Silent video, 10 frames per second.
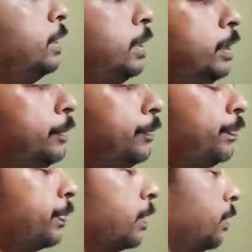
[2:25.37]
t.
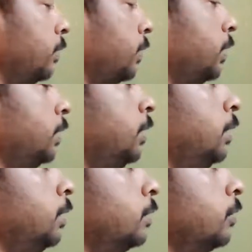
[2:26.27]
Okay,
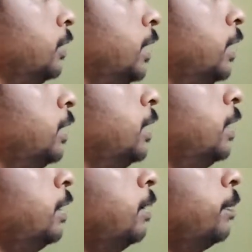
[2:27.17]
so then that
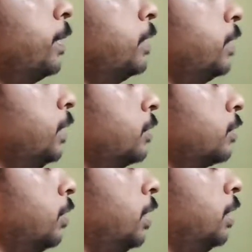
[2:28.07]
time pressure is
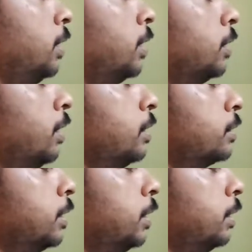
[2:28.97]
called
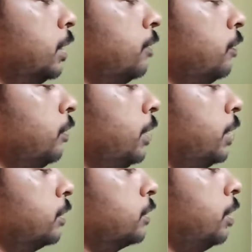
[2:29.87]
constant. Therefore it
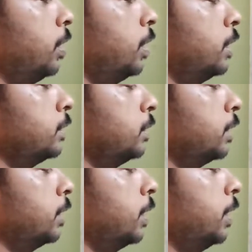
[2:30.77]
is called as the
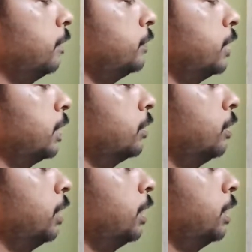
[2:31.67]
graphs are
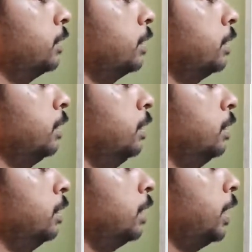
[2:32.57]
called as a
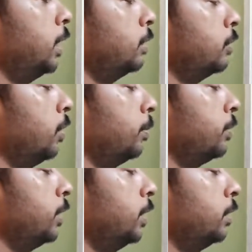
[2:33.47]

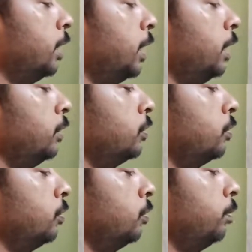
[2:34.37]
adsorption
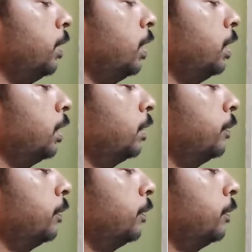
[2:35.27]
isobar.